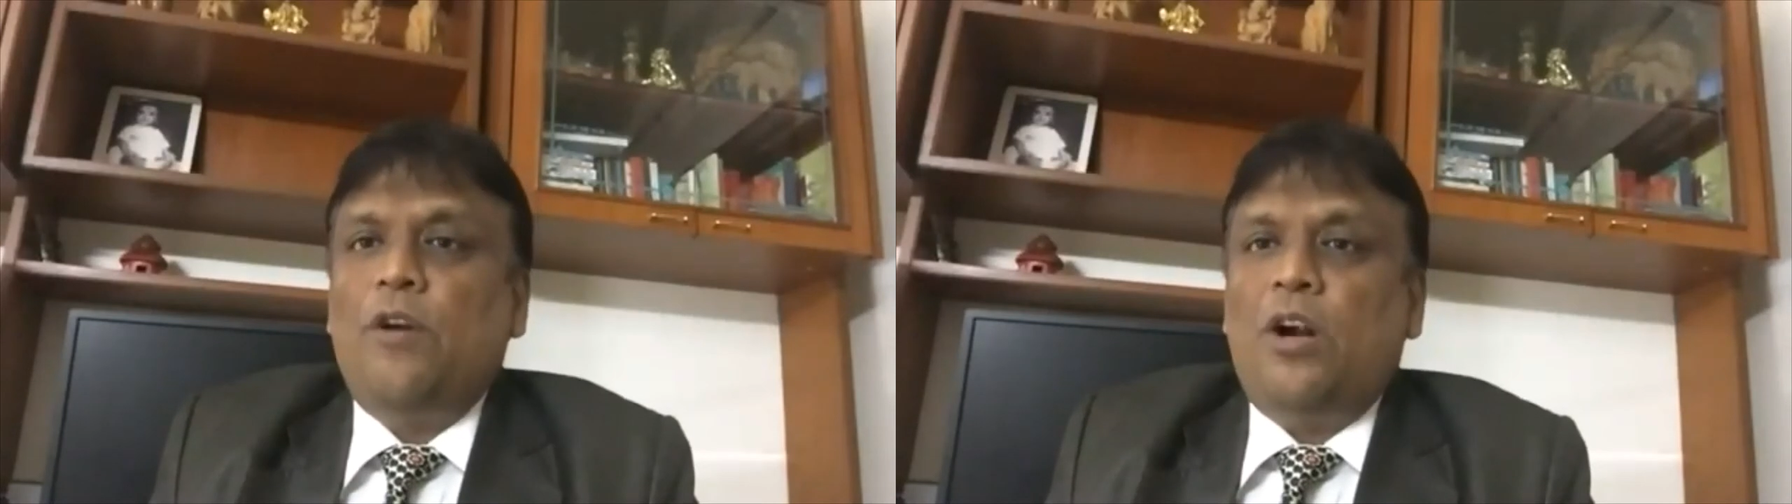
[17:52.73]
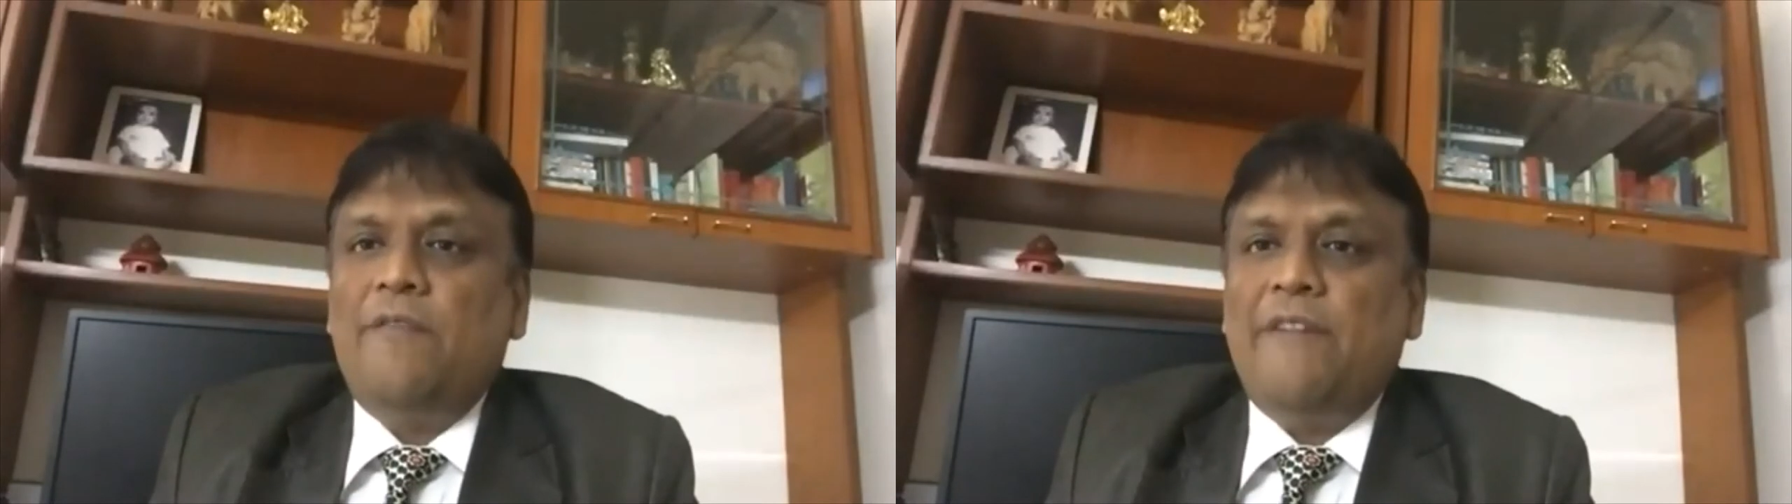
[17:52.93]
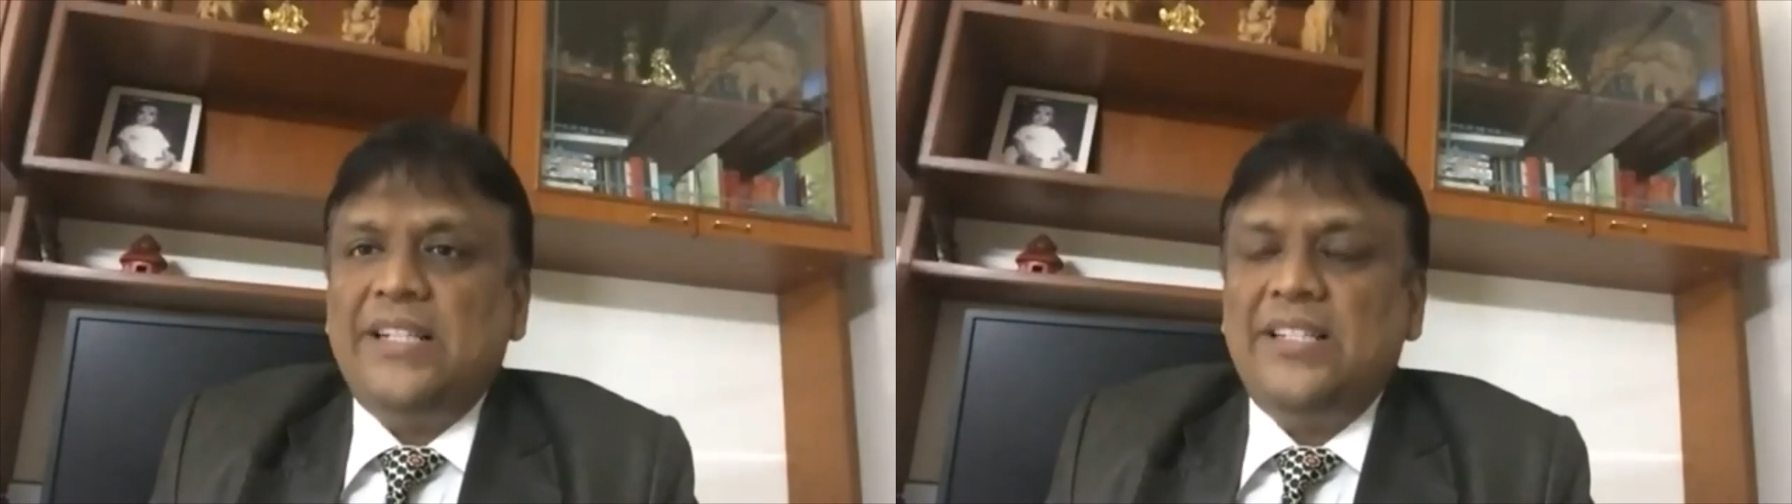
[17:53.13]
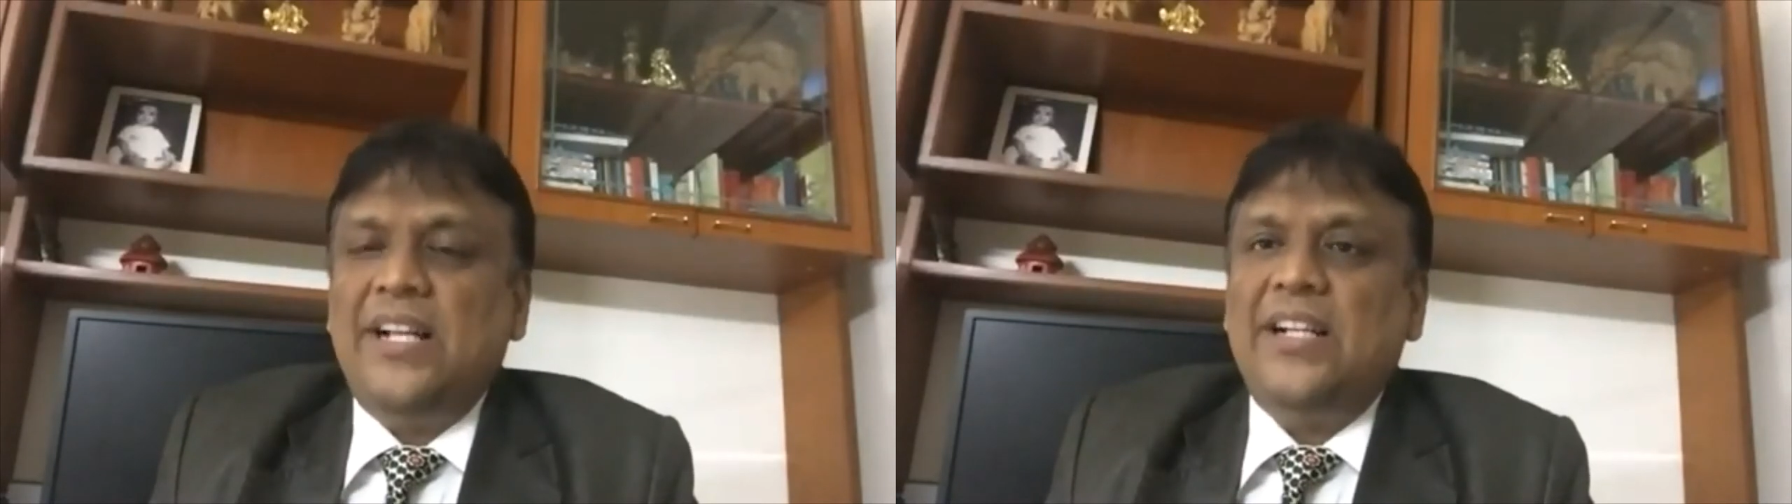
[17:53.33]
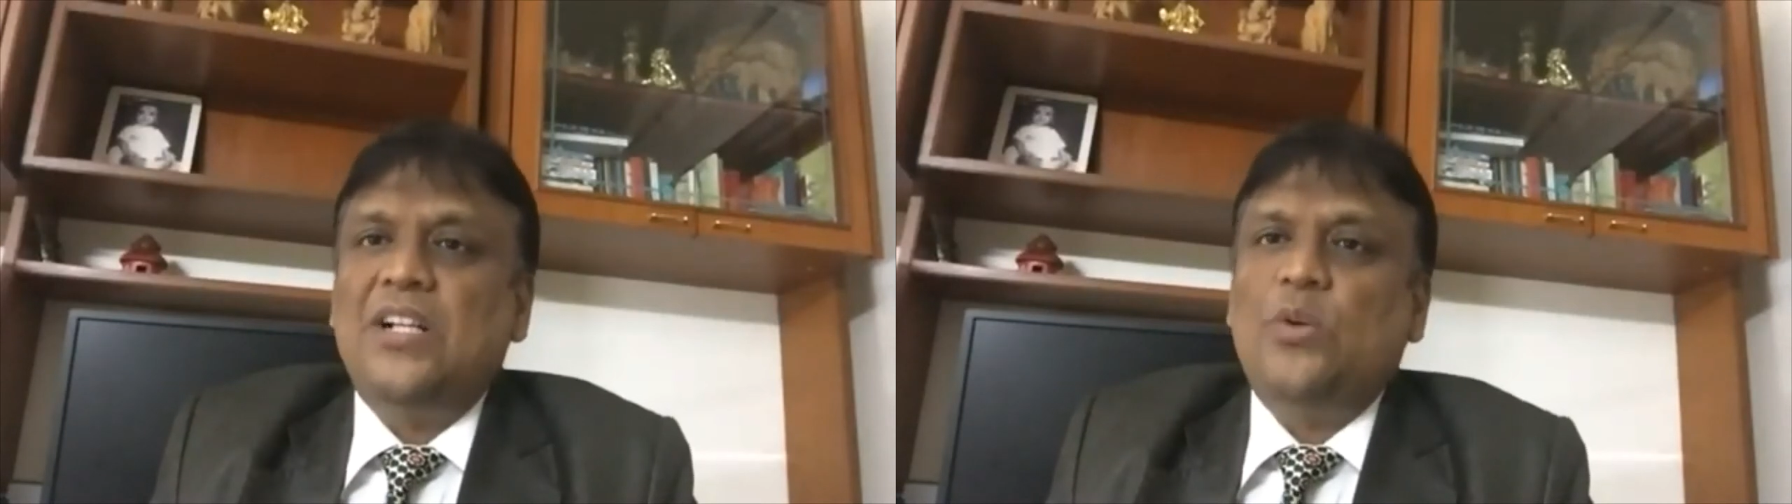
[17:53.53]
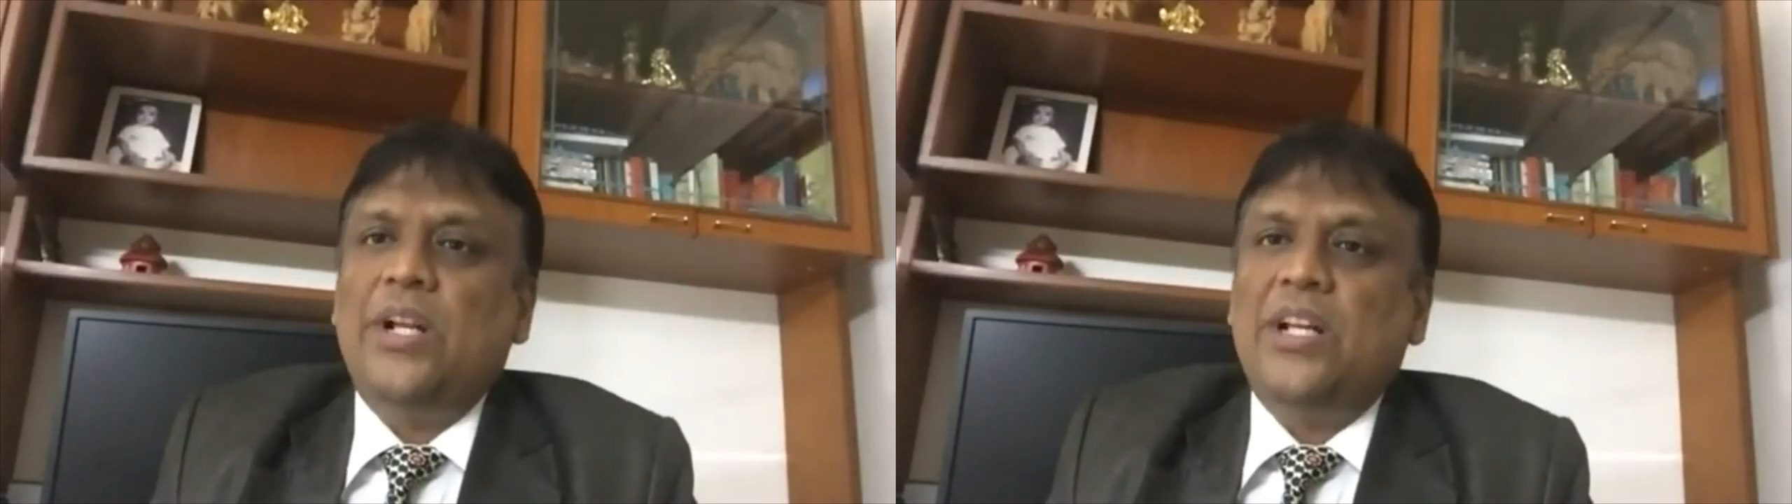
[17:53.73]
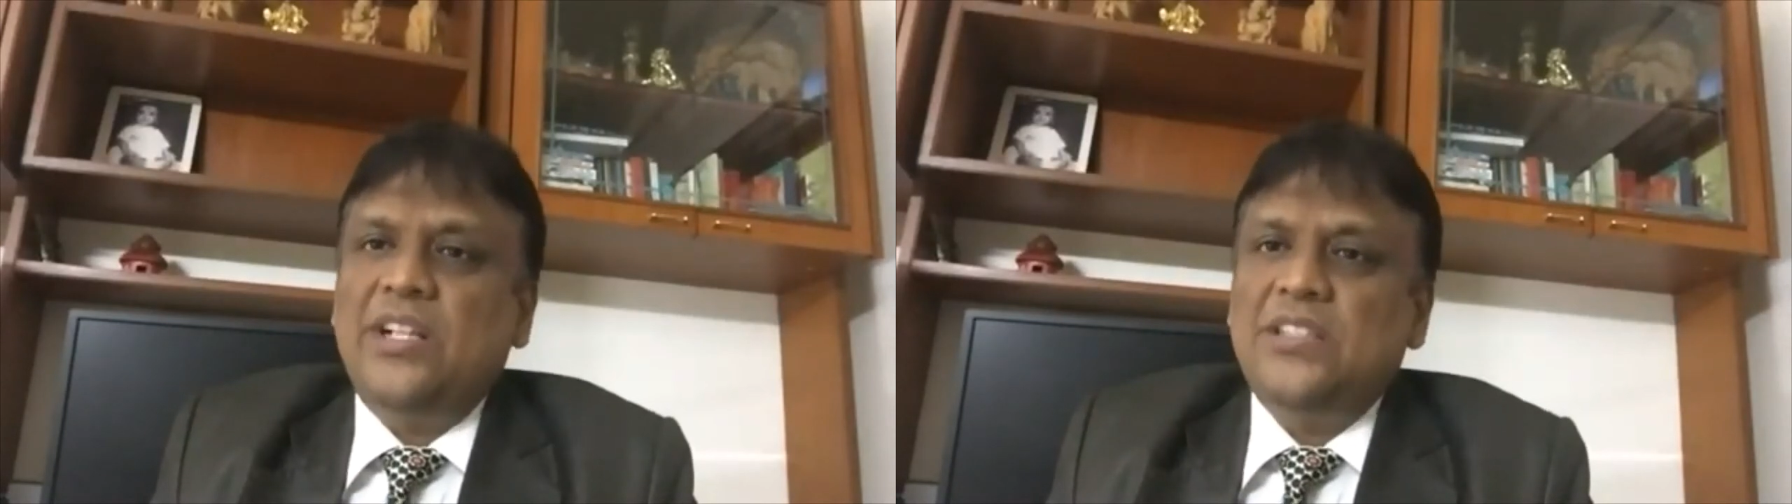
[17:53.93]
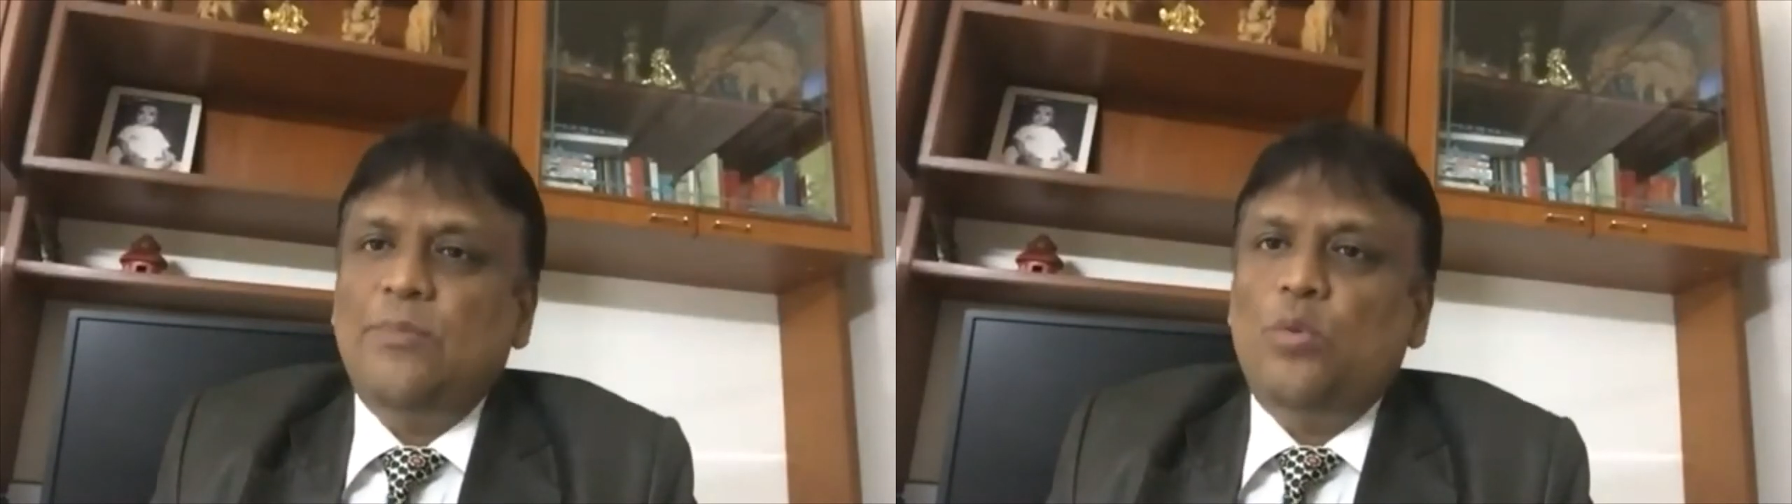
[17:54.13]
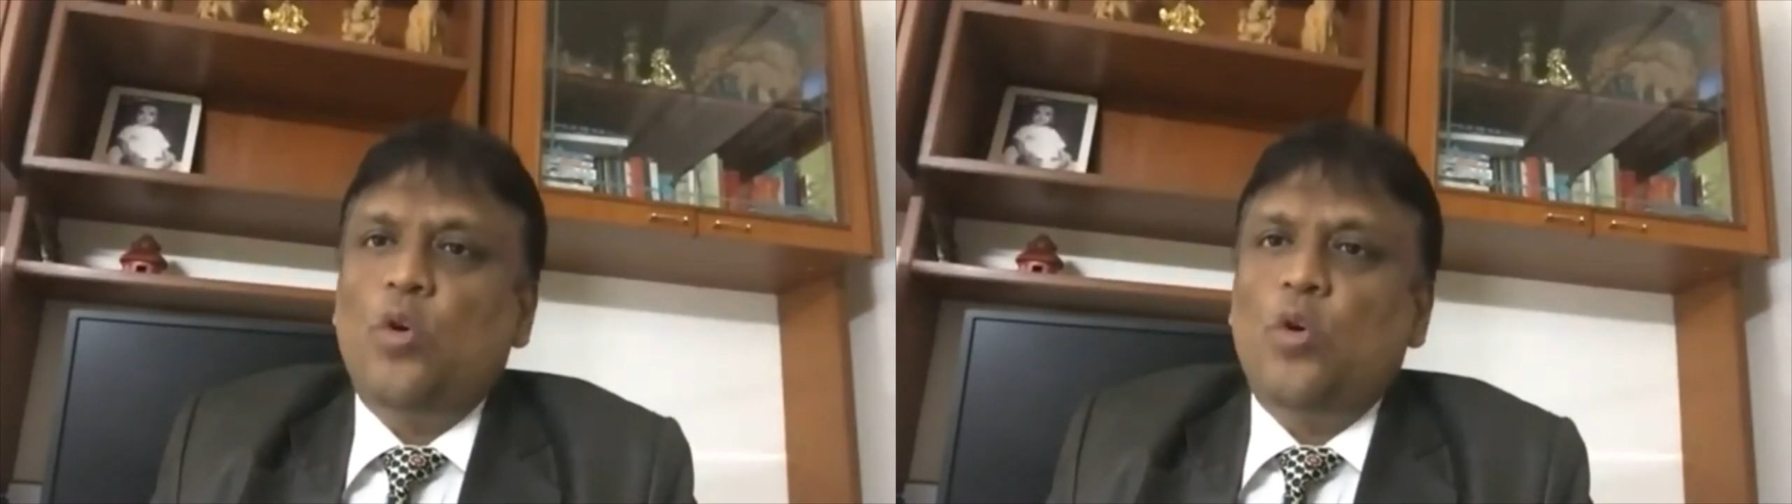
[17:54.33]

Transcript: are not vaccinated to encourage them